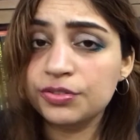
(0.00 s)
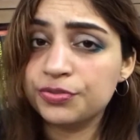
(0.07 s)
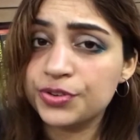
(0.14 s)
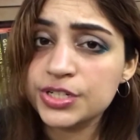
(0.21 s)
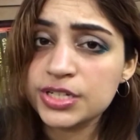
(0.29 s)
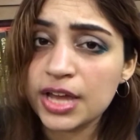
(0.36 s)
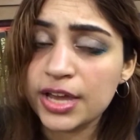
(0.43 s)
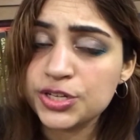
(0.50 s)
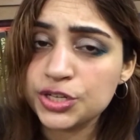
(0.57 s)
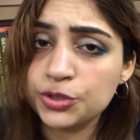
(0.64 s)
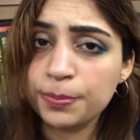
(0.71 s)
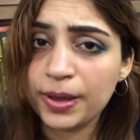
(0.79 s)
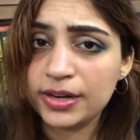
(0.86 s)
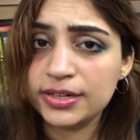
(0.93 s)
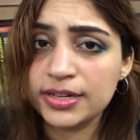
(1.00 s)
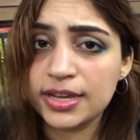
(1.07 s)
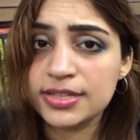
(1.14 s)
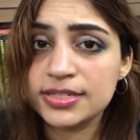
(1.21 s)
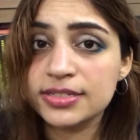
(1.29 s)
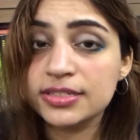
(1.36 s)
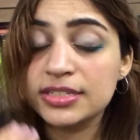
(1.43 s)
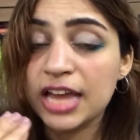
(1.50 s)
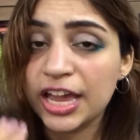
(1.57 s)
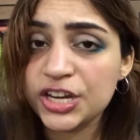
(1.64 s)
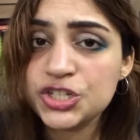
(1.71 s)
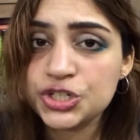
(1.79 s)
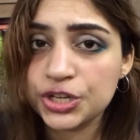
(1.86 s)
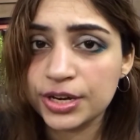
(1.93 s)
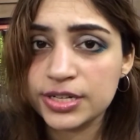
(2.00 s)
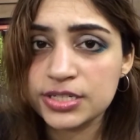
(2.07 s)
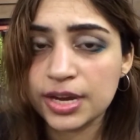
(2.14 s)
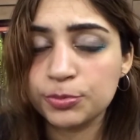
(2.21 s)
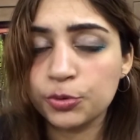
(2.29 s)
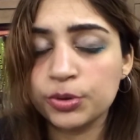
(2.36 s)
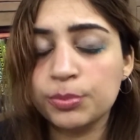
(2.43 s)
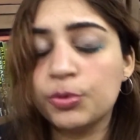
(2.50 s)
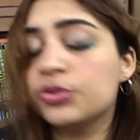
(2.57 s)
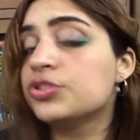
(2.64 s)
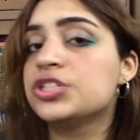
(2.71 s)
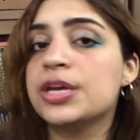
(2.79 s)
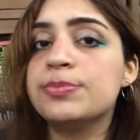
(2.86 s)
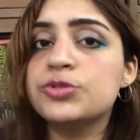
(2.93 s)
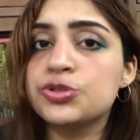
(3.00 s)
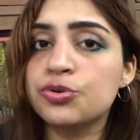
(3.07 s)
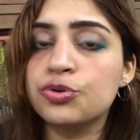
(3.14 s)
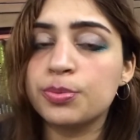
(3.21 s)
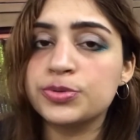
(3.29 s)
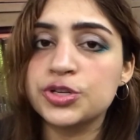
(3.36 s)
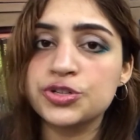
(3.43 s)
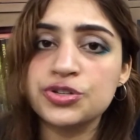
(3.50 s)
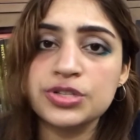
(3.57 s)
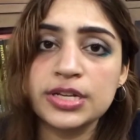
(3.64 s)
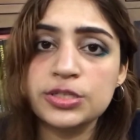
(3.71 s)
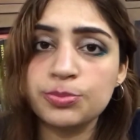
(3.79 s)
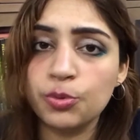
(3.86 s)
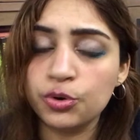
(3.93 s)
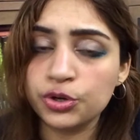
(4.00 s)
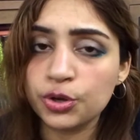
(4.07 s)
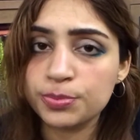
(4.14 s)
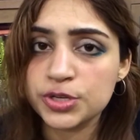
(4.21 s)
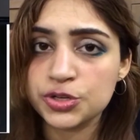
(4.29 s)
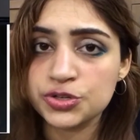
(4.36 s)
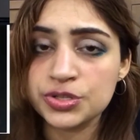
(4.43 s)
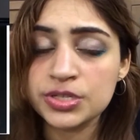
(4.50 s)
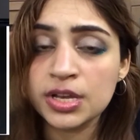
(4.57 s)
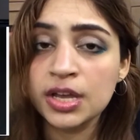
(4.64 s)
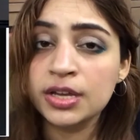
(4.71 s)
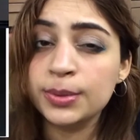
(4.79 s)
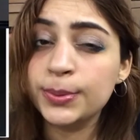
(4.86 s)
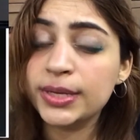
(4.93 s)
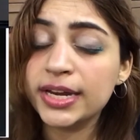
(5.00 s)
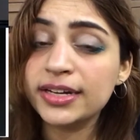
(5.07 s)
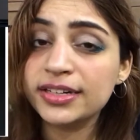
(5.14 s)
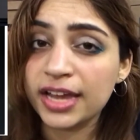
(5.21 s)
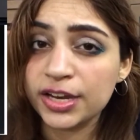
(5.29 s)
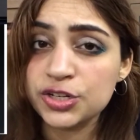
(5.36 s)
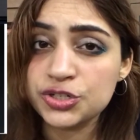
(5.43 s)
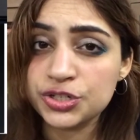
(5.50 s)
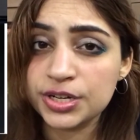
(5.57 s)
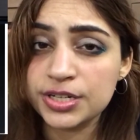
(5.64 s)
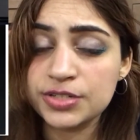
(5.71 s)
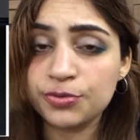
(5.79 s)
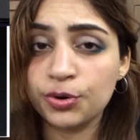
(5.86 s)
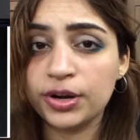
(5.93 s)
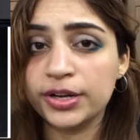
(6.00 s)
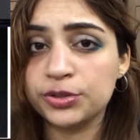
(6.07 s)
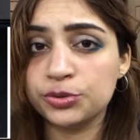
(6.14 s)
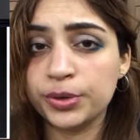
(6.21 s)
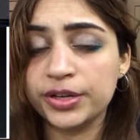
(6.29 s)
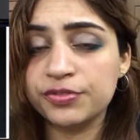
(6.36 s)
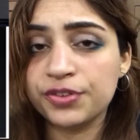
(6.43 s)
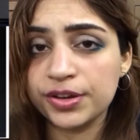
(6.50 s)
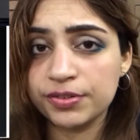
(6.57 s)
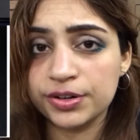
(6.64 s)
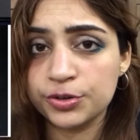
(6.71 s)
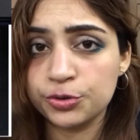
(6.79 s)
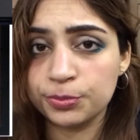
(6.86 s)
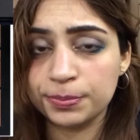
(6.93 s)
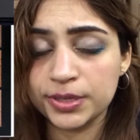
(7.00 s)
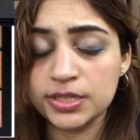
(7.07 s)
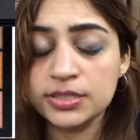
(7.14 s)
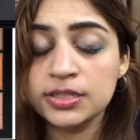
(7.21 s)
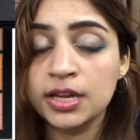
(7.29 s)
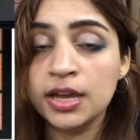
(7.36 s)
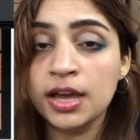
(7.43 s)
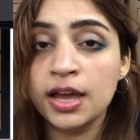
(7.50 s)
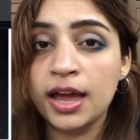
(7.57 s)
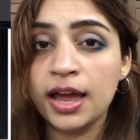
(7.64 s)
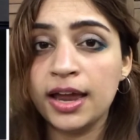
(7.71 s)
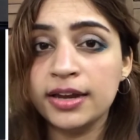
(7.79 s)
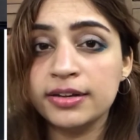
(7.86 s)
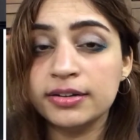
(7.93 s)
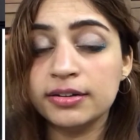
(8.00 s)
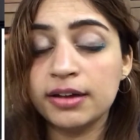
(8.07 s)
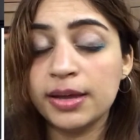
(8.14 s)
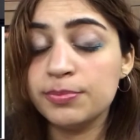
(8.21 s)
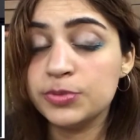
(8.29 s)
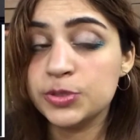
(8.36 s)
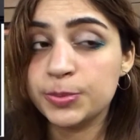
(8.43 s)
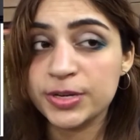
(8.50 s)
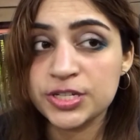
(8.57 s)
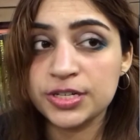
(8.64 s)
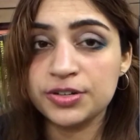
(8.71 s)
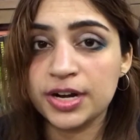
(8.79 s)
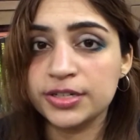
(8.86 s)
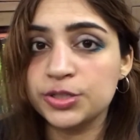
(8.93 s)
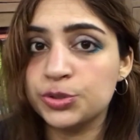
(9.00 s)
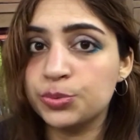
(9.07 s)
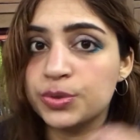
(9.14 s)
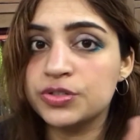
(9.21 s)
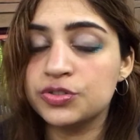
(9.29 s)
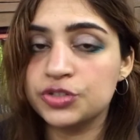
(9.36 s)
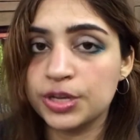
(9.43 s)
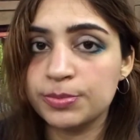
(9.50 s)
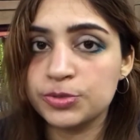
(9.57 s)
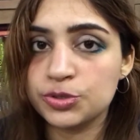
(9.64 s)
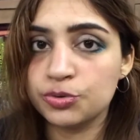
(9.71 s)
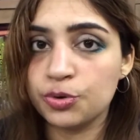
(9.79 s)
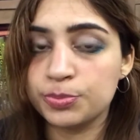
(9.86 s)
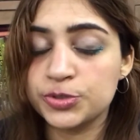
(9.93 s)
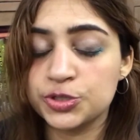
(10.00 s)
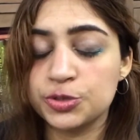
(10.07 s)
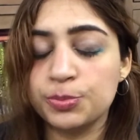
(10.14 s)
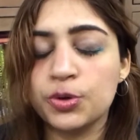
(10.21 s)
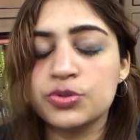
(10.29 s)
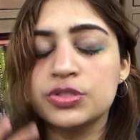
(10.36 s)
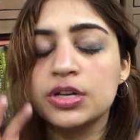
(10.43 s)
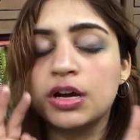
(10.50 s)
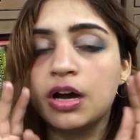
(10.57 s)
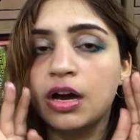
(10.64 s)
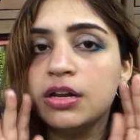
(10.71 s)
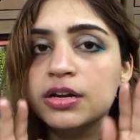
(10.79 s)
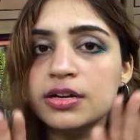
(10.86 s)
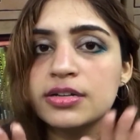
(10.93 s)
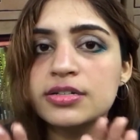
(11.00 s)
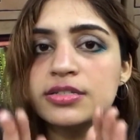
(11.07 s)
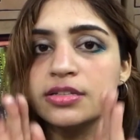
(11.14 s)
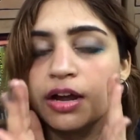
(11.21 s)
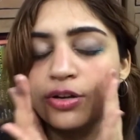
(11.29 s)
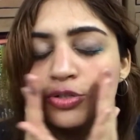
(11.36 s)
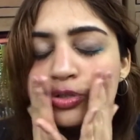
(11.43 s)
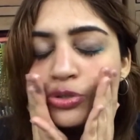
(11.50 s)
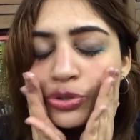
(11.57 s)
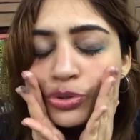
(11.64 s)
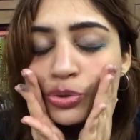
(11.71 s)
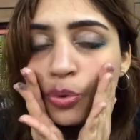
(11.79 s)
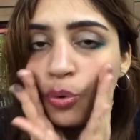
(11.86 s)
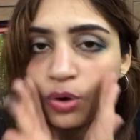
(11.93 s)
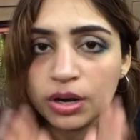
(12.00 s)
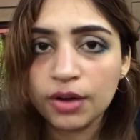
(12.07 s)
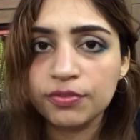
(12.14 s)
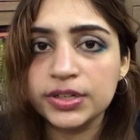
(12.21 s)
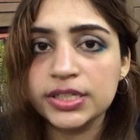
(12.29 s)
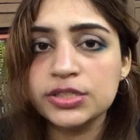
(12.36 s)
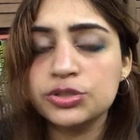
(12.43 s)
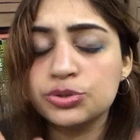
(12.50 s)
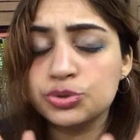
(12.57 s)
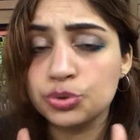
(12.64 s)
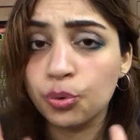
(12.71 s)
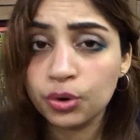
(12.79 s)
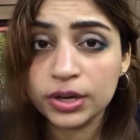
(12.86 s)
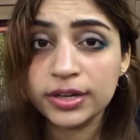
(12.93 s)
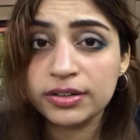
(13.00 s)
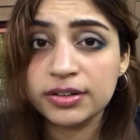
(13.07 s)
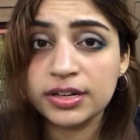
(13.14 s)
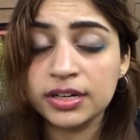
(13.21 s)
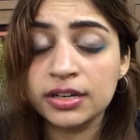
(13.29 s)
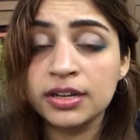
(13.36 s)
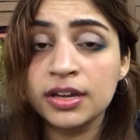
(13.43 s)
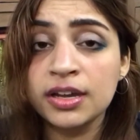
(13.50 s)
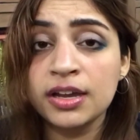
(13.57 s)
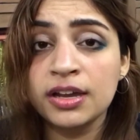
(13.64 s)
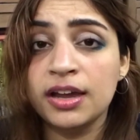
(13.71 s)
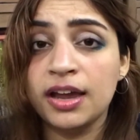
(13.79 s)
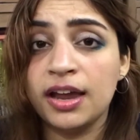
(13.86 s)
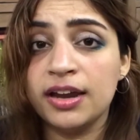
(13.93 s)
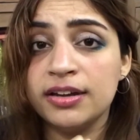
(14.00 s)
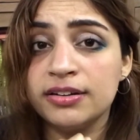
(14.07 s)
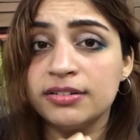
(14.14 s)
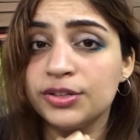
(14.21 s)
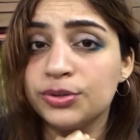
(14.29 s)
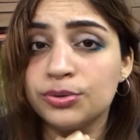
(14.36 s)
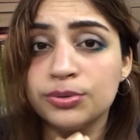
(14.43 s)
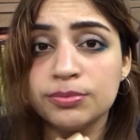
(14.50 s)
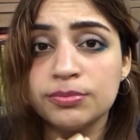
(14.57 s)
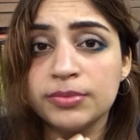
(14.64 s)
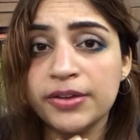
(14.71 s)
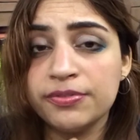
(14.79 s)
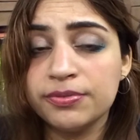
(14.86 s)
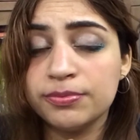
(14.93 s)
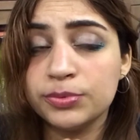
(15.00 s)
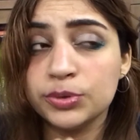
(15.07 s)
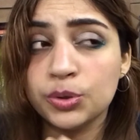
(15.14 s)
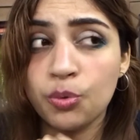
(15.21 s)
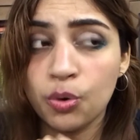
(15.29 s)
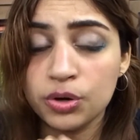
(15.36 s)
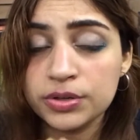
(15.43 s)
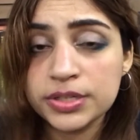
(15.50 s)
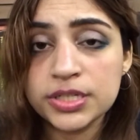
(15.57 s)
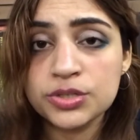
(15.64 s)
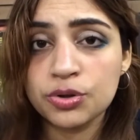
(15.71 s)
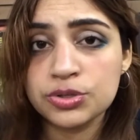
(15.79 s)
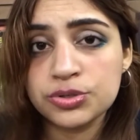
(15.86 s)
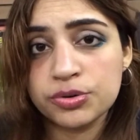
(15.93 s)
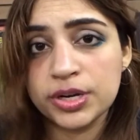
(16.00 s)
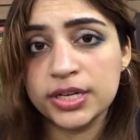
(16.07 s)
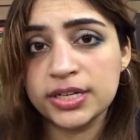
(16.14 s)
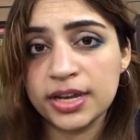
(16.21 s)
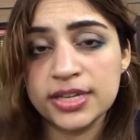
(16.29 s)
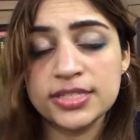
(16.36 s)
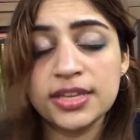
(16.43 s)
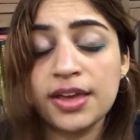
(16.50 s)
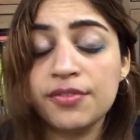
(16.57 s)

The first eyeshadow palette has 9 shades. I'm talking about gemstone obsessions and smoky obsessions. You'll get 9 shades for like 2500 rupees, and I'm especially attracted towards the gemstone obsession because the colors are so lovely, so glittery, and you know the quality is also really nice.